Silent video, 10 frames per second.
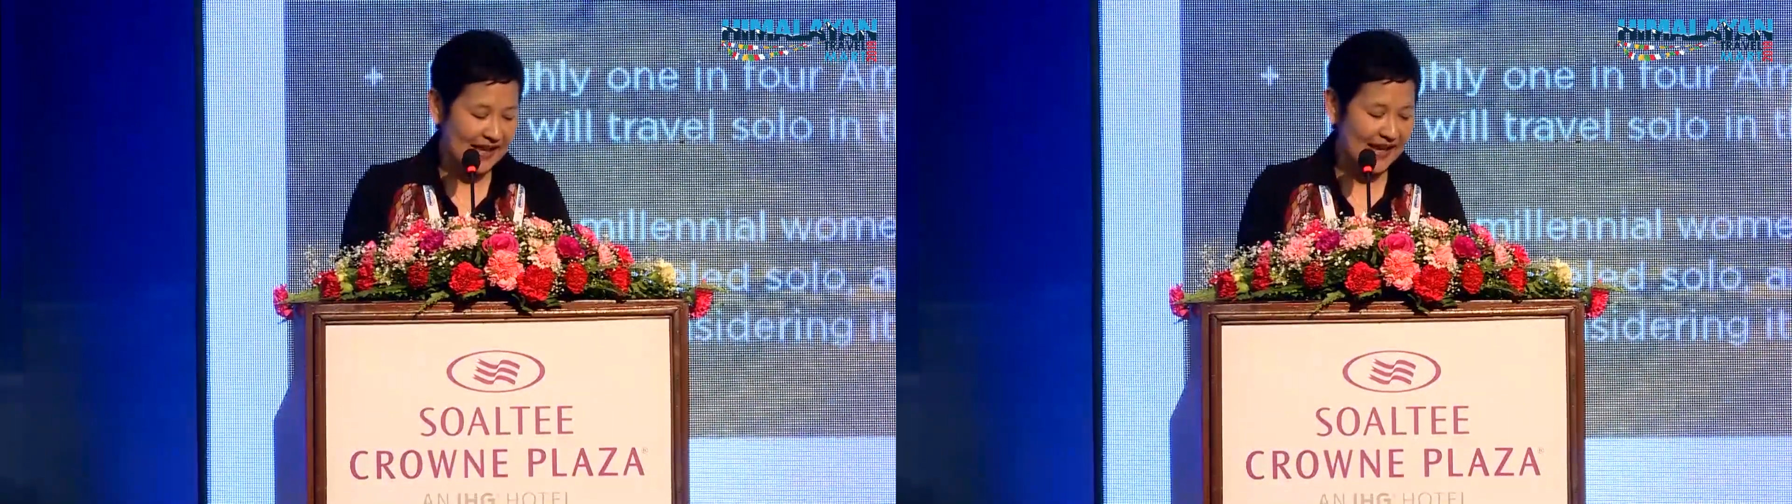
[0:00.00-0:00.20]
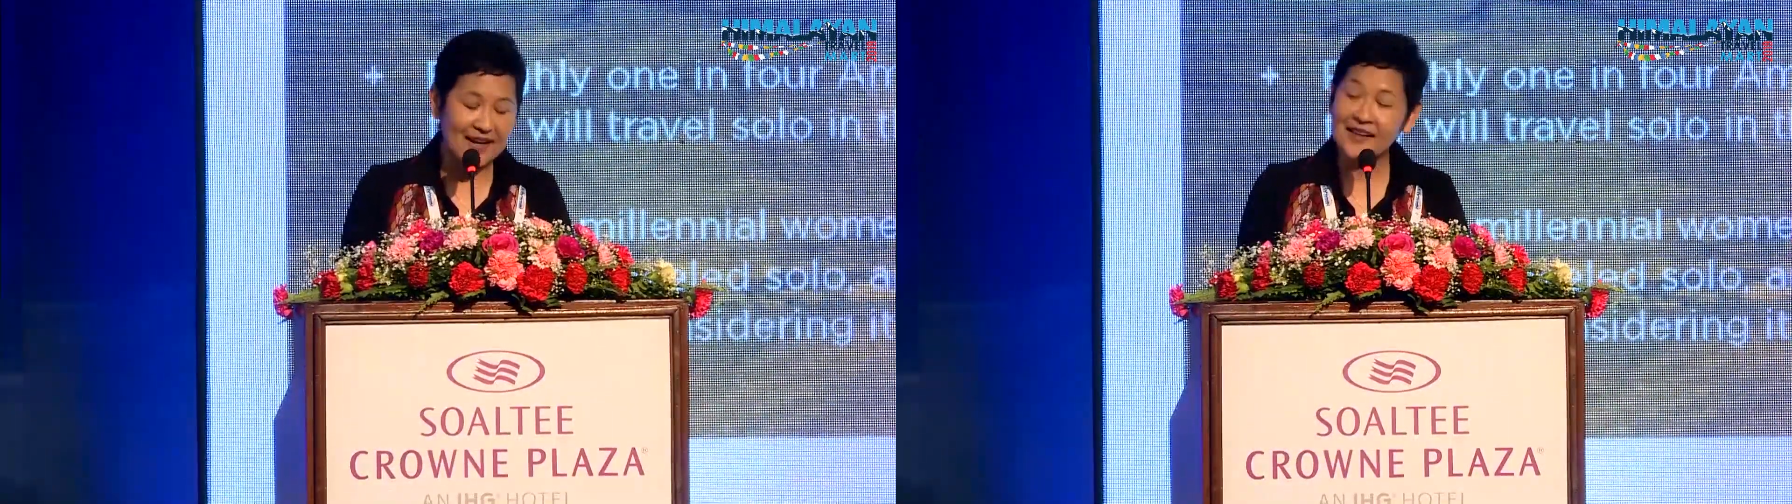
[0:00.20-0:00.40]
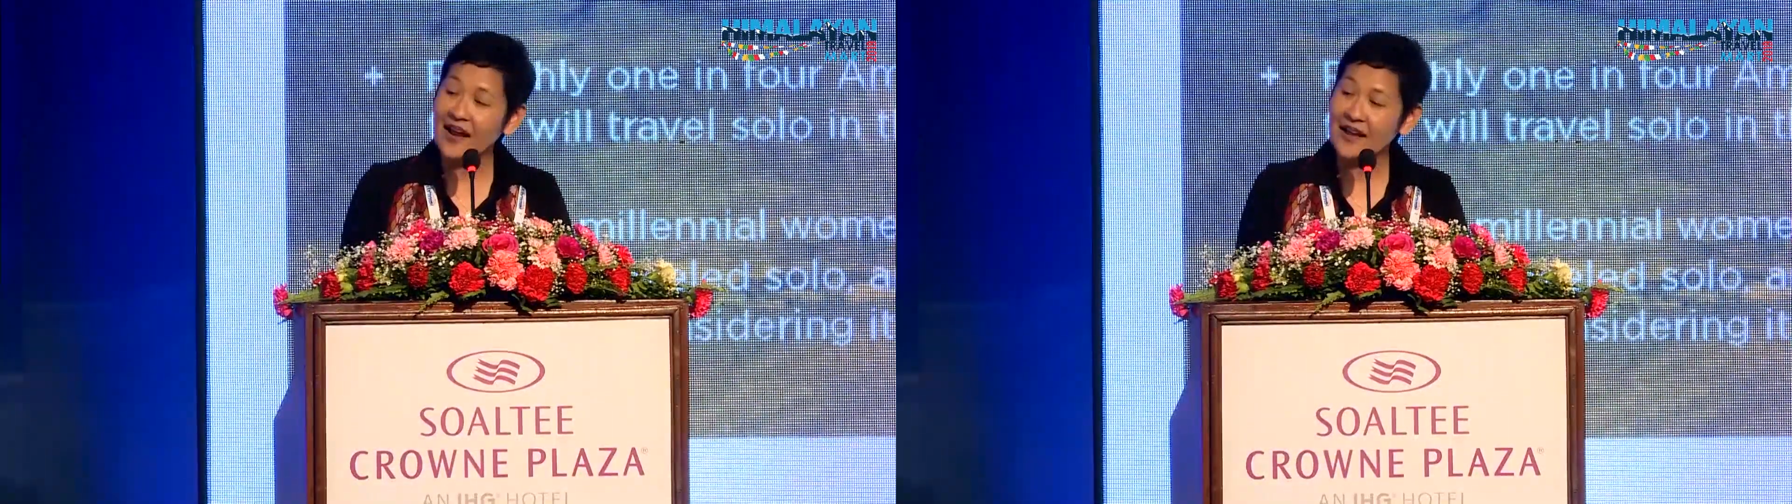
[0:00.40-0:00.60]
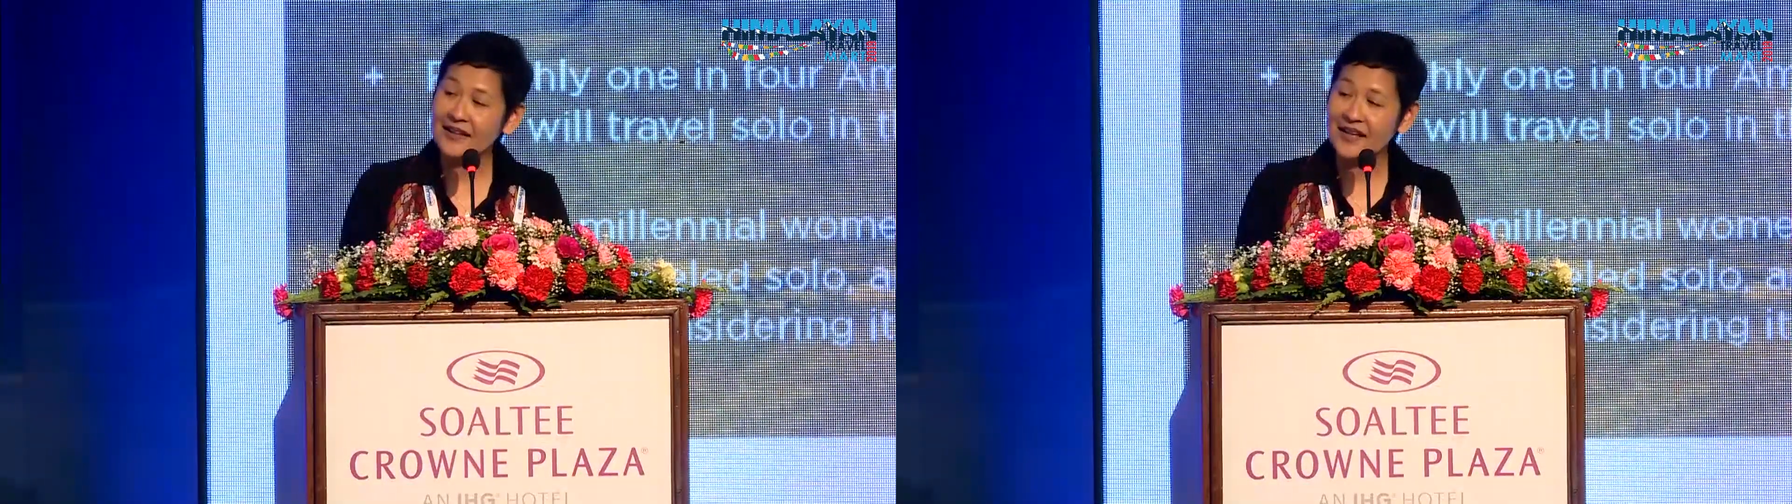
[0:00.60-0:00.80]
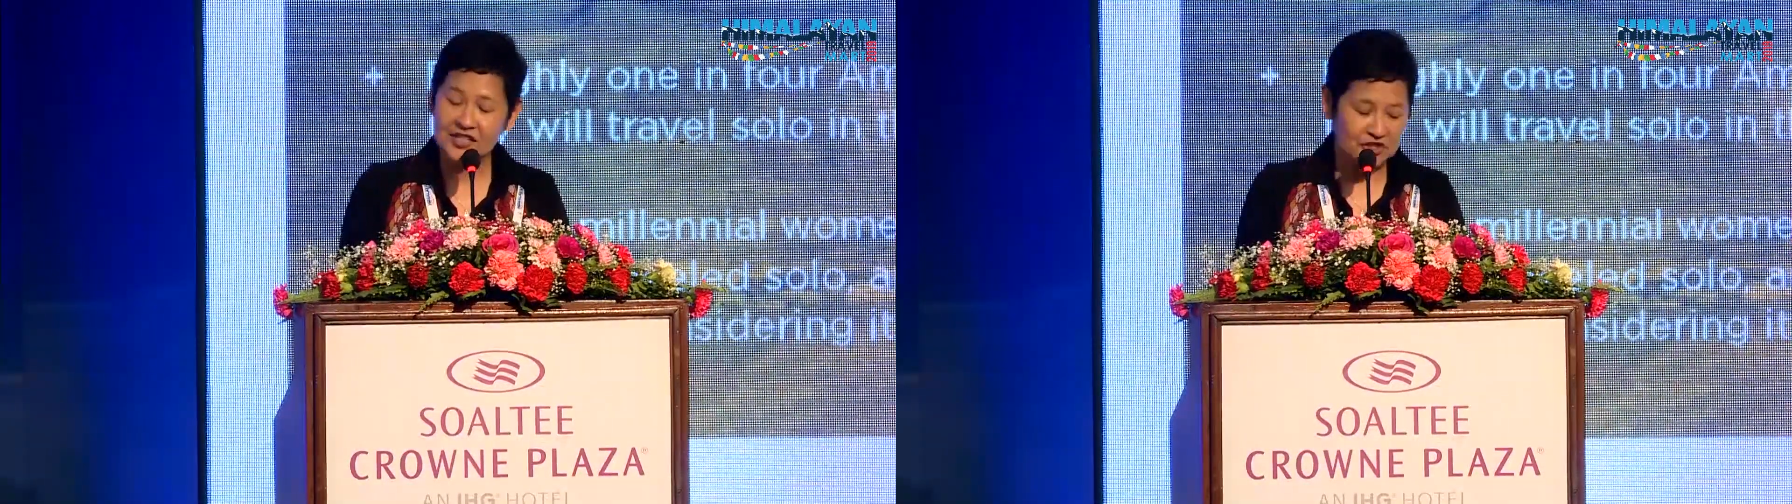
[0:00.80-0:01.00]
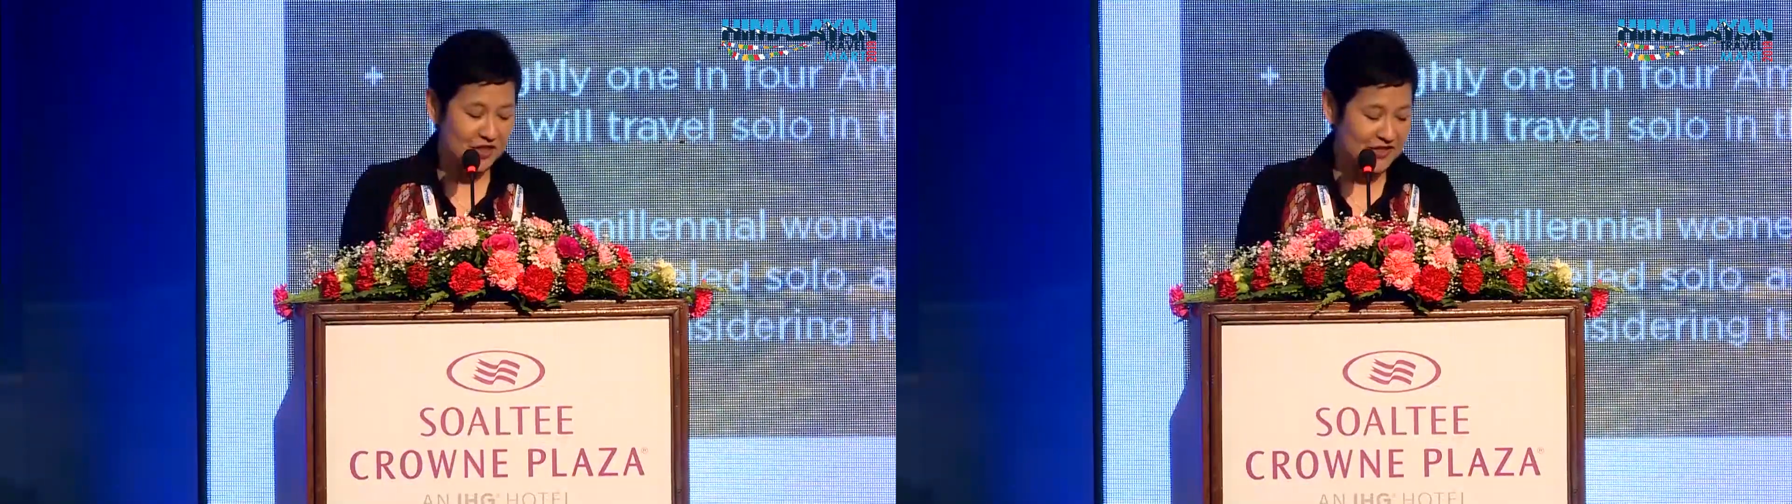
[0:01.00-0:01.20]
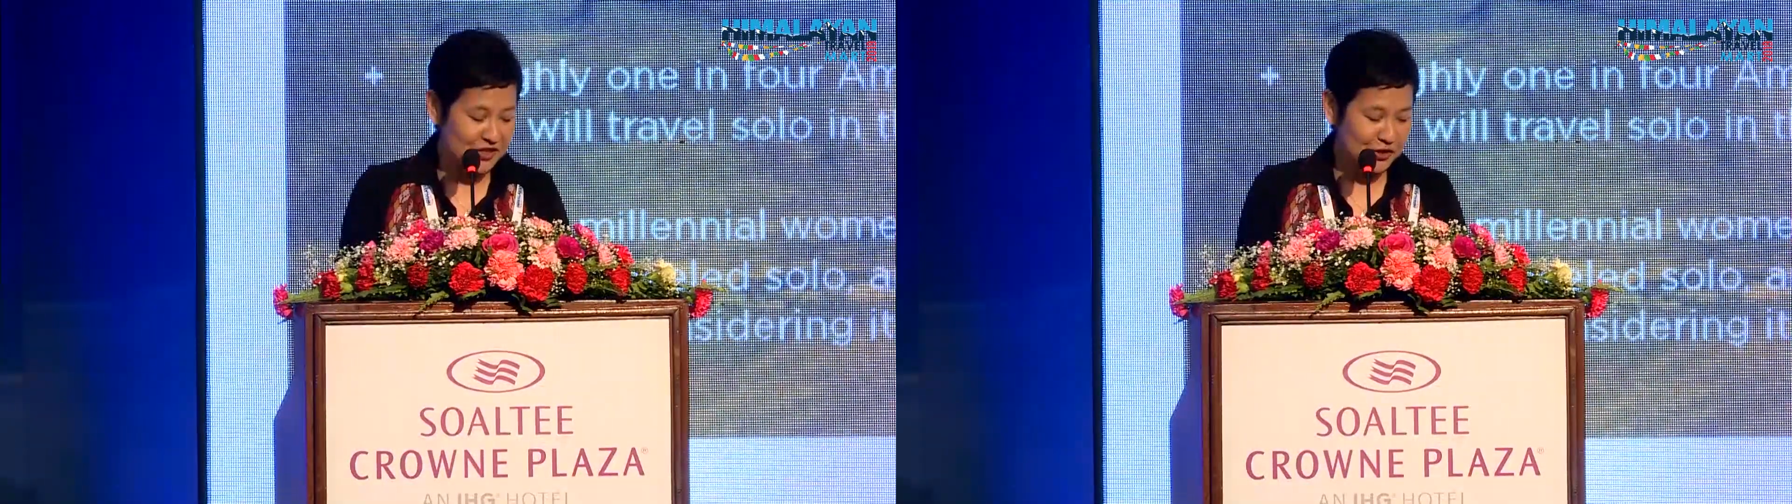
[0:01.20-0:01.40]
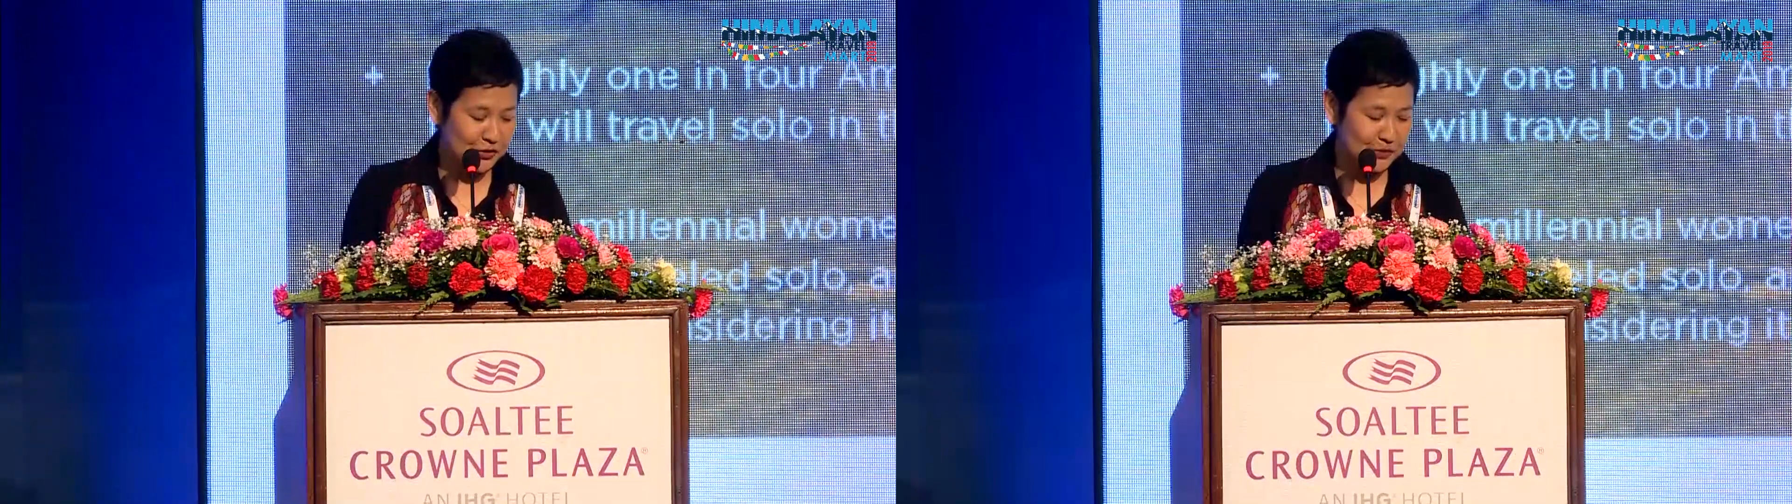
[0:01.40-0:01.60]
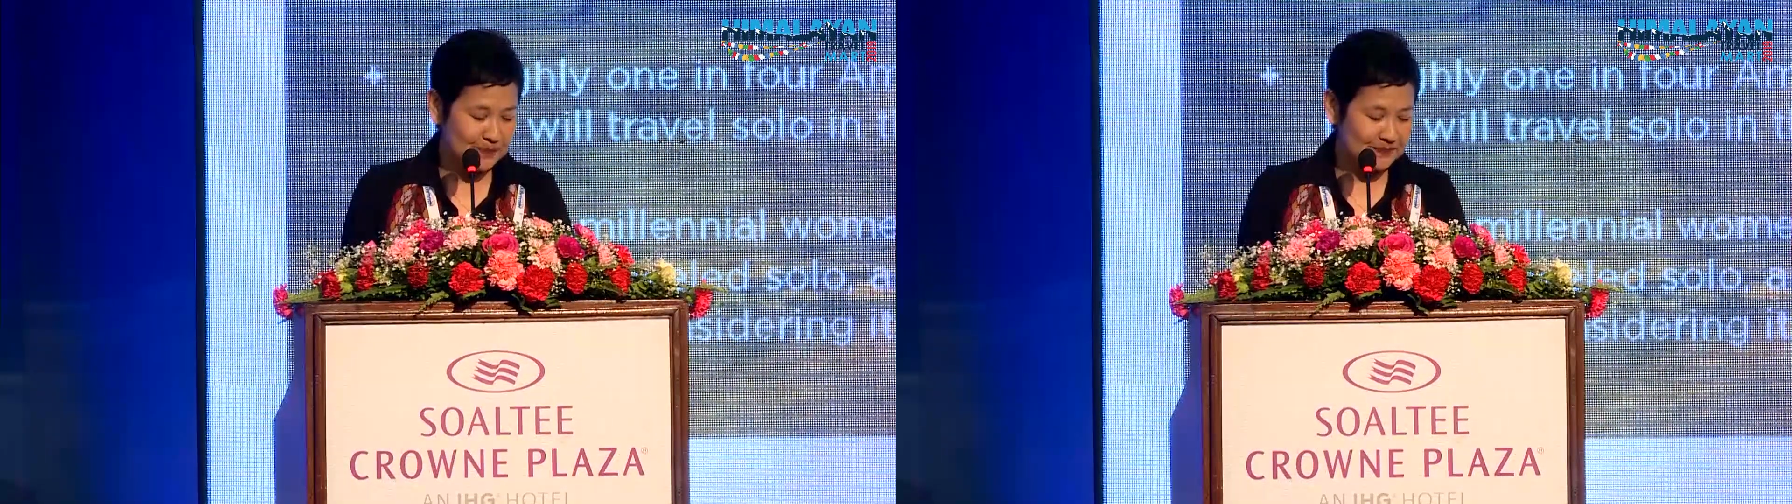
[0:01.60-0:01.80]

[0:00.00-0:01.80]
and I'll highlight just two.